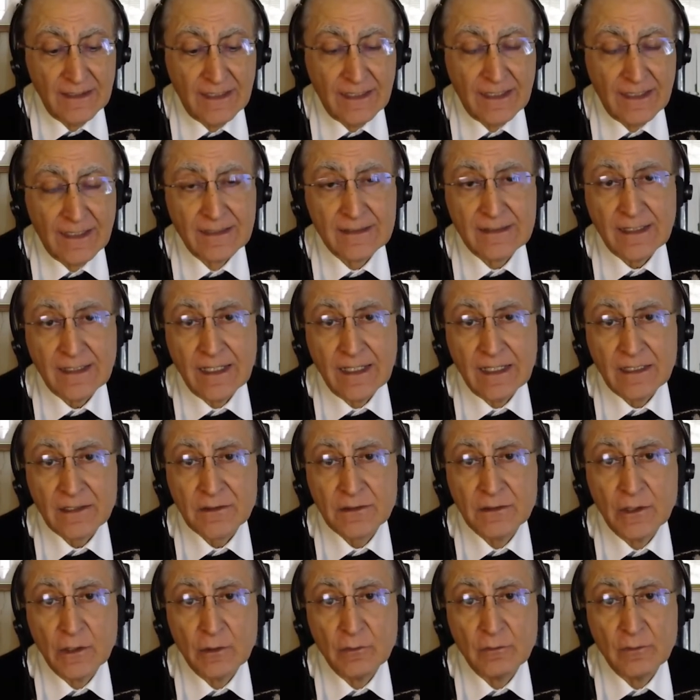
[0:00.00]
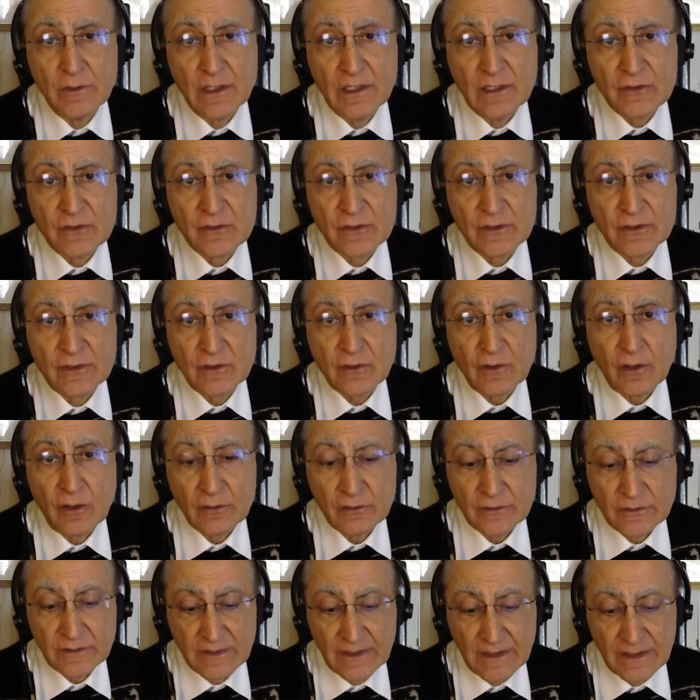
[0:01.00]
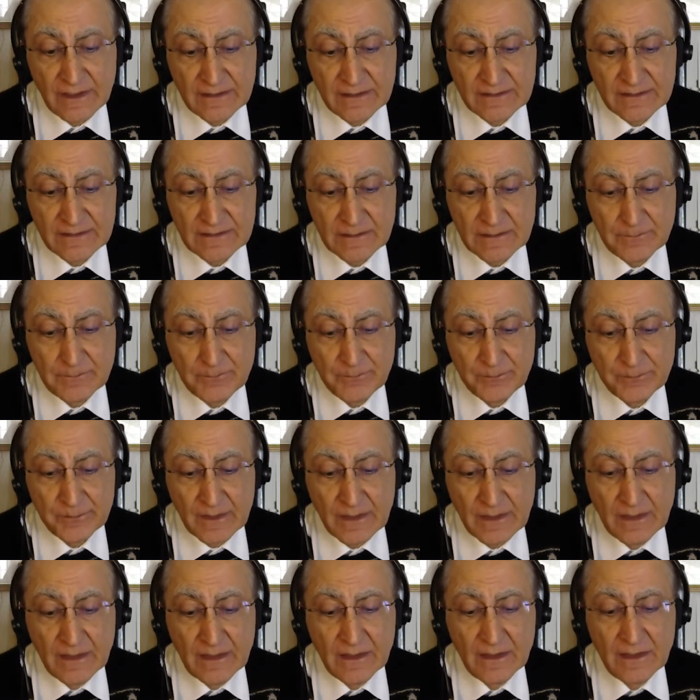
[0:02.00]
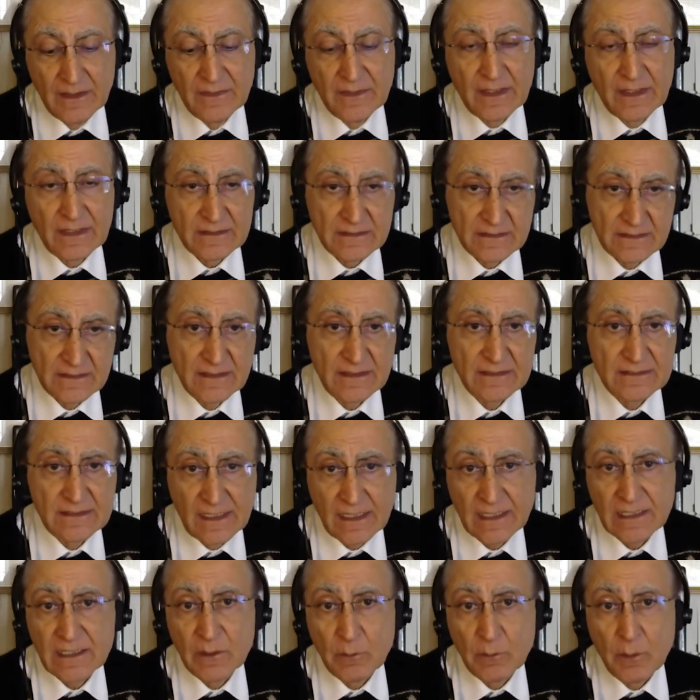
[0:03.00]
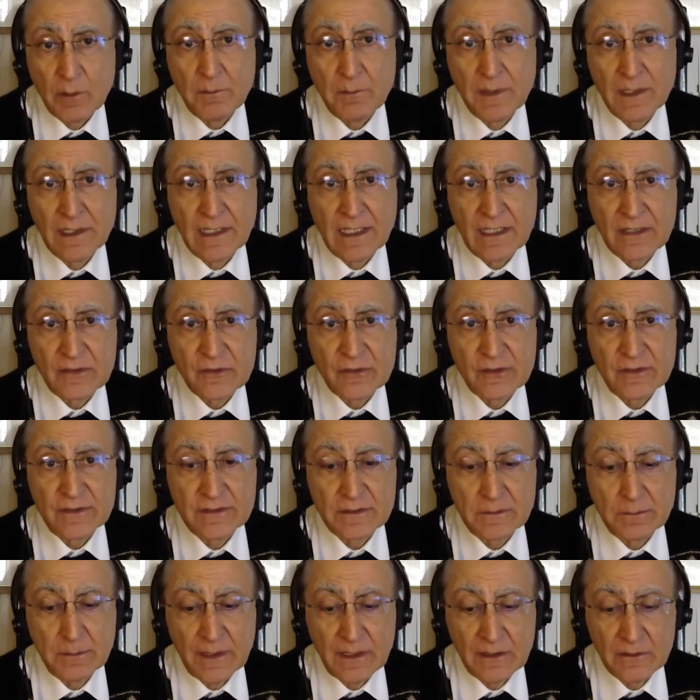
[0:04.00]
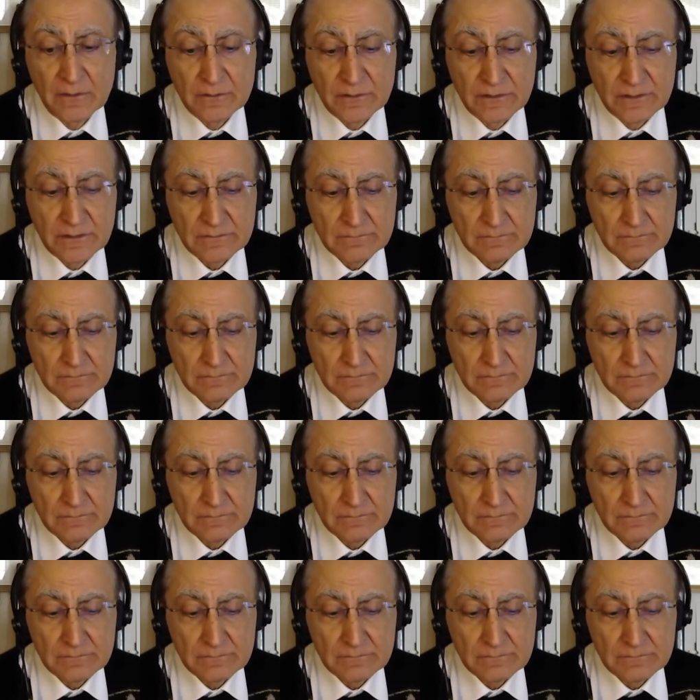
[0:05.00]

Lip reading: and ethno-religious context. And that's exactly what my lecture is about.